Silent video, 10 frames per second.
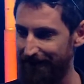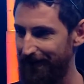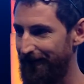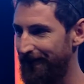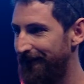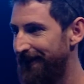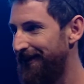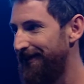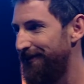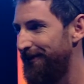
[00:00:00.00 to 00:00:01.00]
So
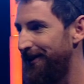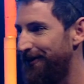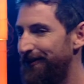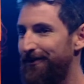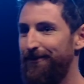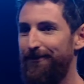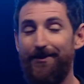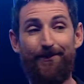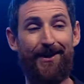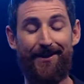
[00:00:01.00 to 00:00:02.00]
it's really awesome
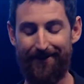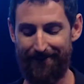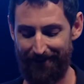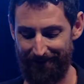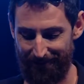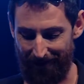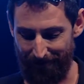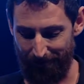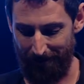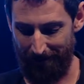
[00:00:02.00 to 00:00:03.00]
to be here. Thanks for
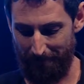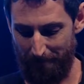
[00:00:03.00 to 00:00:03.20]
having me.